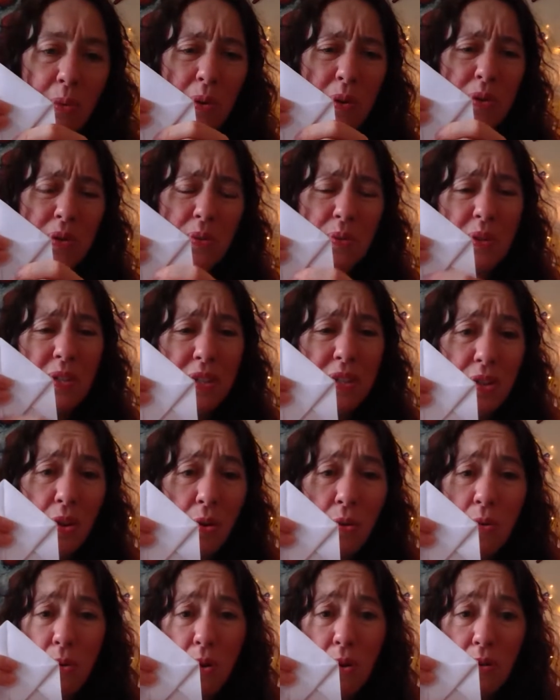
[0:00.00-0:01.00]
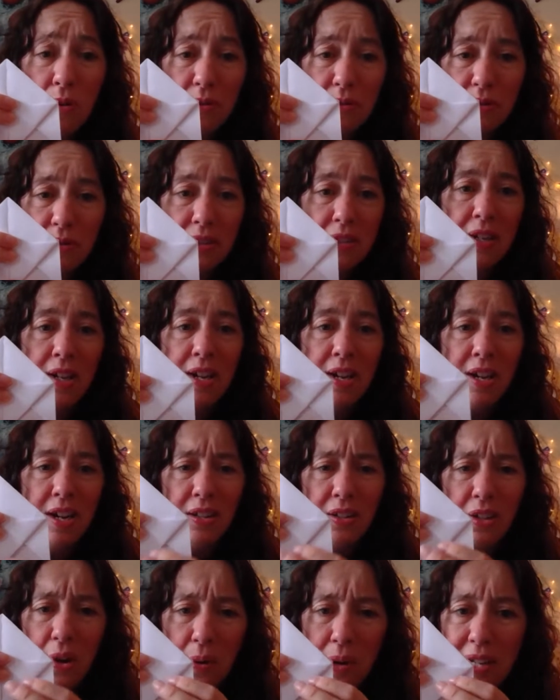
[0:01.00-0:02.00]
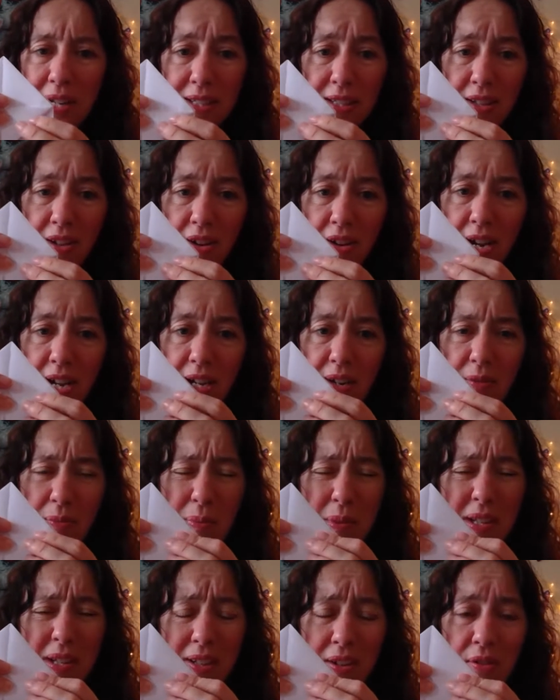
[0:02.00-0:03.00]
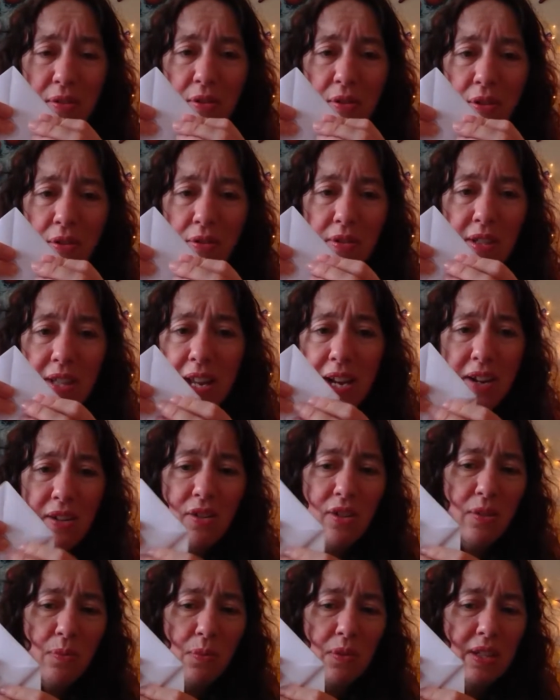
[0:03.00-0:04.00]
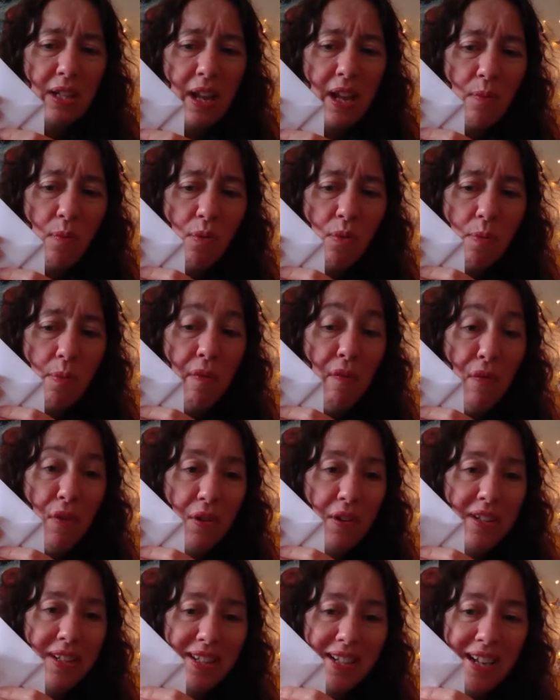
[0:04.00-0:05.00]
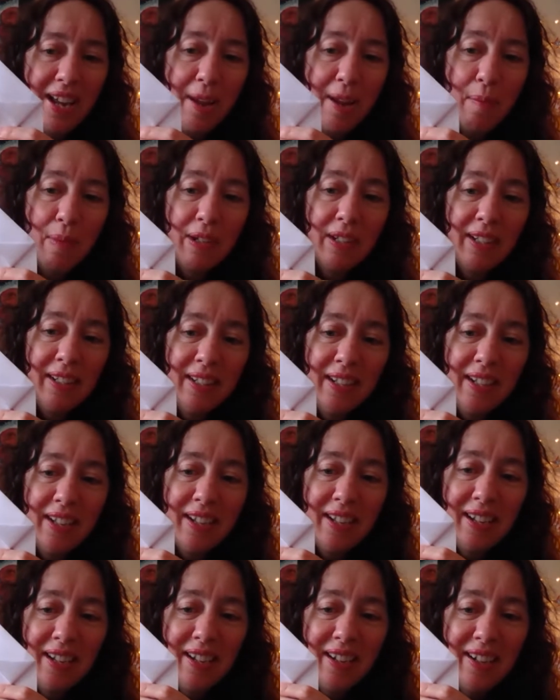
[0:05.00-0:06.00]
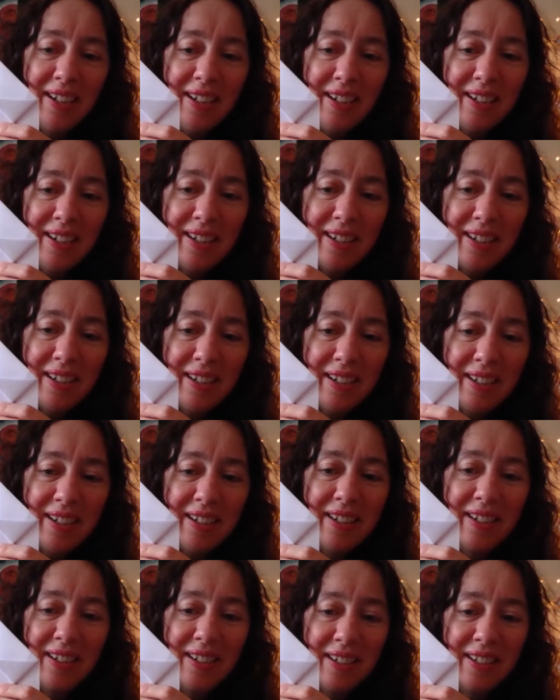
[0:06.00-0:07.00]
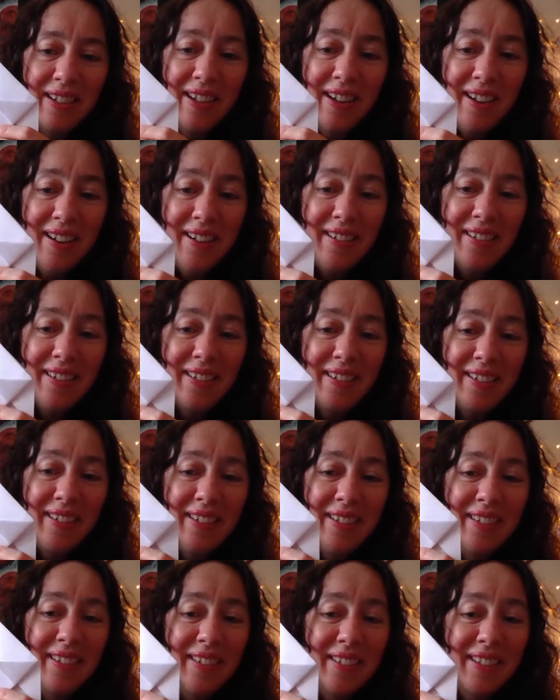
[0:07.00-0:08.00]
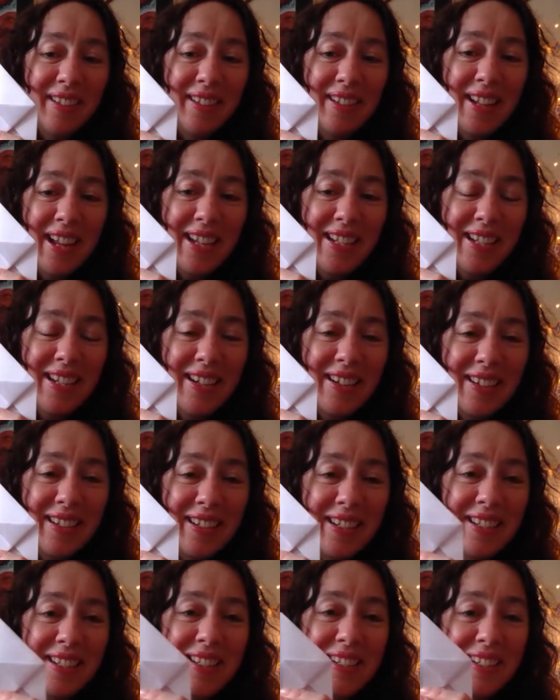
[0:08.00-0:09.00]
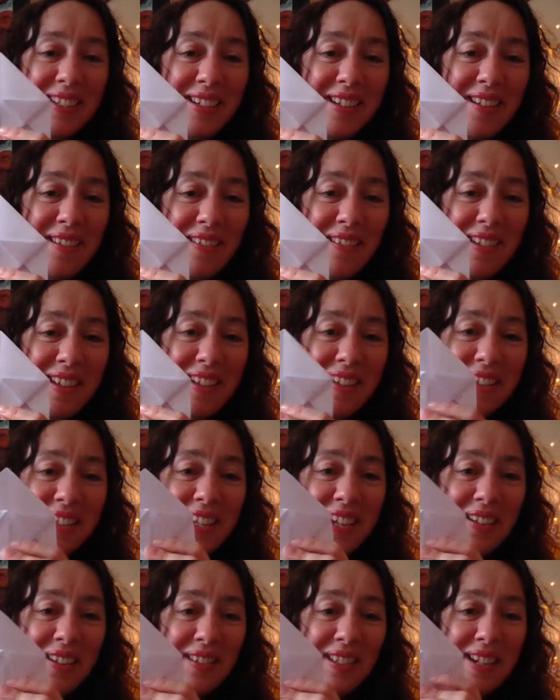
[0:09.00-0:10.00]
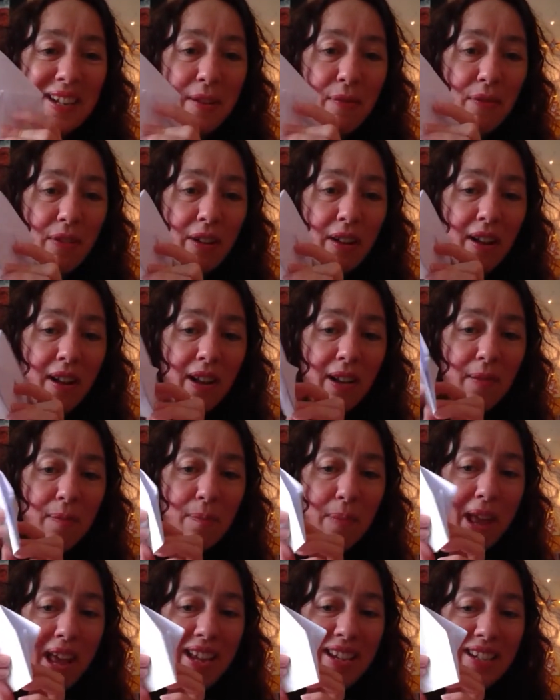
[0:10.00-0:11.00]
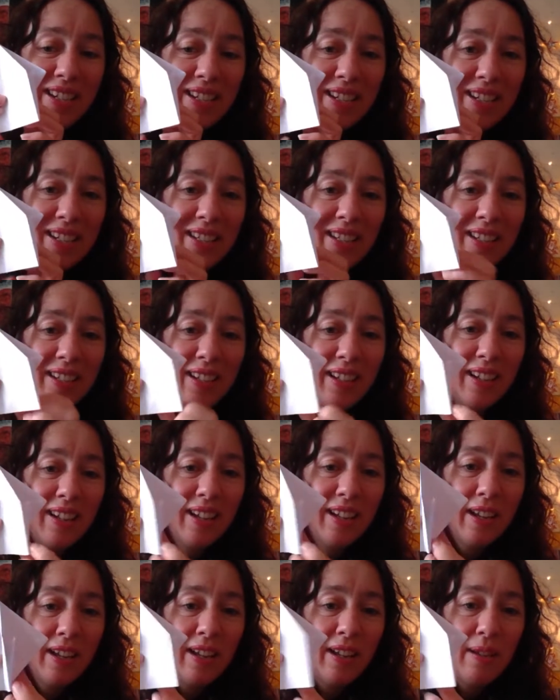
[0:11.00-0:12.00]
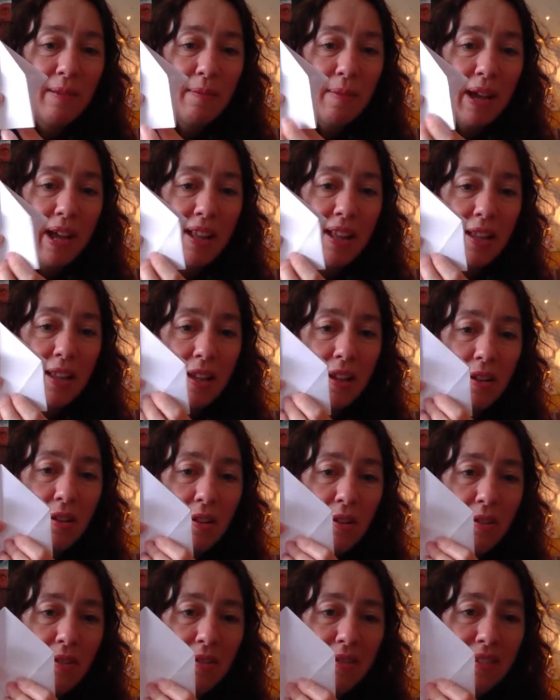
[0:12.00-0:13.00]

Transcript: Whereas it was so cold, I'd go outside and it'll be so cold. Then I just want to get warm and fall asleep. Ah, oh, oh, that's nice. You you're seeing all the different coloured pages, Matthew.